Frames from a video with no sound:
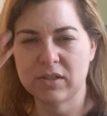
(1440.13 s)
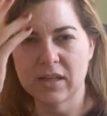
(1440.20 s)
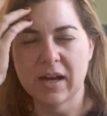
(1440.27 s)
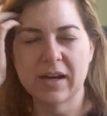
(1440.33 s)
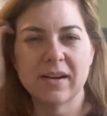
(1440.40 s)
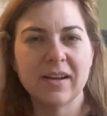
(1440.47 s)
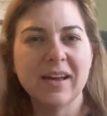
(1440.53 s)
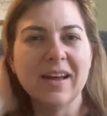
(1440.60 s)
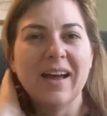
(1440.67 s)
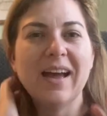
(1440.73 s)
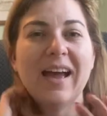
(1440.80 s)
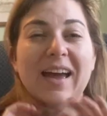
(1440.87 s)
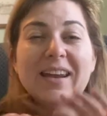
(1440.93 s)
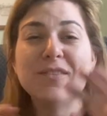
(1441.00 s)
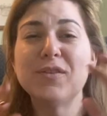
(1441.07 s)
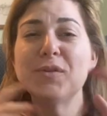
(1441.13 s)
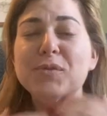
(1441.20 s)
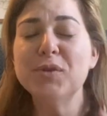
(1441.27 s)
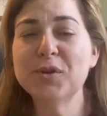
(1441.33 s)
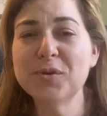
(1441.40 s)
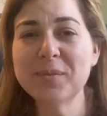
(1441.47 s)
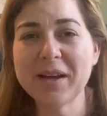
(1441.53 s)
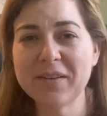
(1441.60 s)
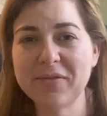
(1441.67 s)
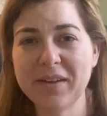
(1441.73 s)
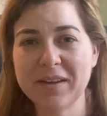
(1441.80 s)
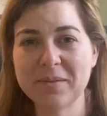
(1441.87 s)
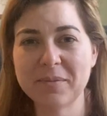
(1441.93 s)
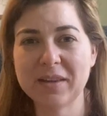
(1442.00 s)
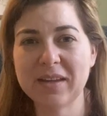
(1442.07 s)
that. And if you know my
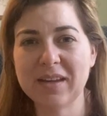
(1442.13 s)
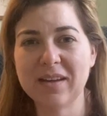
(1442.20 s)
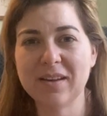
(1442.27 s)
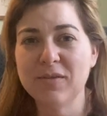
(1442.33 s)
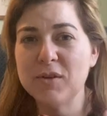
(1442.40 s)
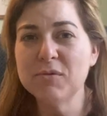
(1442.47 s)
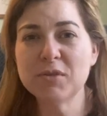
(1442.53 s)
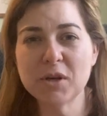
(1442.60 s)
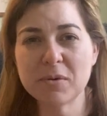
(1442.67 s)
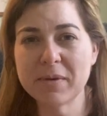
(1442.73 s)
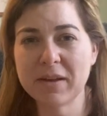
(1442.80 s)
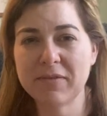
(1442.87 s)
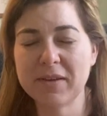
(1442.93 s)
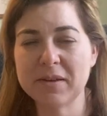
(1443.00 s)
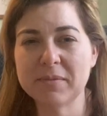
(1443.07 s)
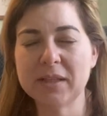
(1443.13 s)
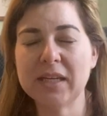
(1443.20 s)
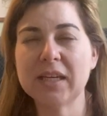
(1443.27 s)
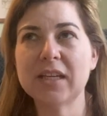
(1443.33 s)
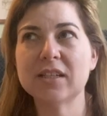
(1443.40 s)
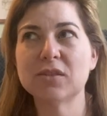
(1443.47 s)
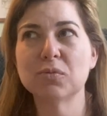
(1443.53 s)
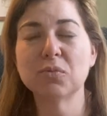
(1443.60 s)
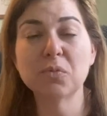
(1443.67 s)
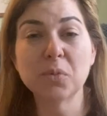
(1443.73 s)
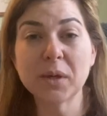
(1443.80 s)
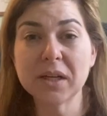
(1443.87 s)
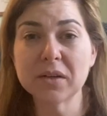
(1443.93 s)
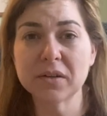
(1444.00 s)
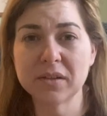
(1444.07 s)
family, it is
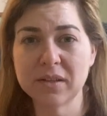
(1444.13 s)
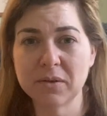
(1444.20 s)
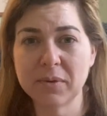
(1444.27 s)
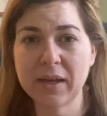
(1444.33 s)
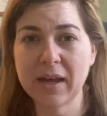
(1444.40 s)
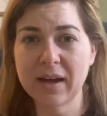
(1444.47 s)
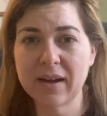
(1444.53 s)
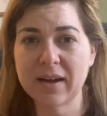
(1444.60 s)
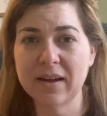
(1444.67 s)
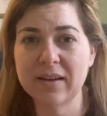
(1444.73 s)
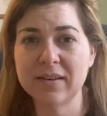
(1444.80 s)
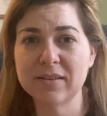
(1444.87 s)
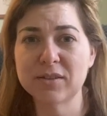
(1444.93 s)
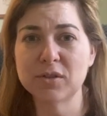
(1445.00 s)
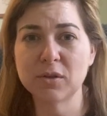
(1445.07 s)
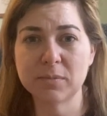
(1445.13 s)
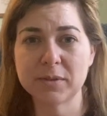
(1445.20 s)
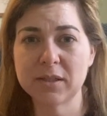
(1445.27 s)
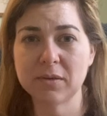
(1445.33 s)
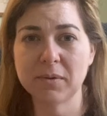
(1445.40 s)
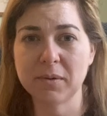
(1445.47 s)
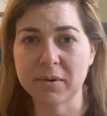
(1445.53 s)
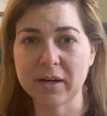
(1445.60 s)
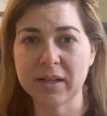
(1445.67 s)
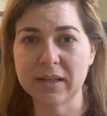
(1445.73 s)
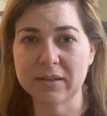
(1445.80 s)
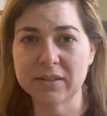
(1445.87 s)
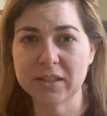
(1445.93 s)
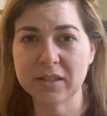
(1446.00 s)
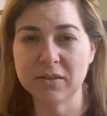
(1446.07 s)
weird that we had soaps that we weren't
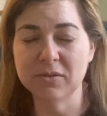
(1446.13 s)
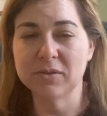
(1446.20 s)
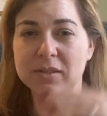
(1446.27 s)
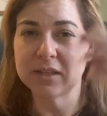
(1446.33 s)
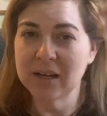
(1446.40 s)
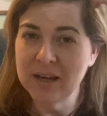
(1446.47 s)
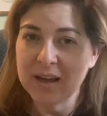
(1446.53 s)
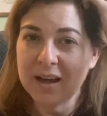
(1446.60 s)
allowed to use.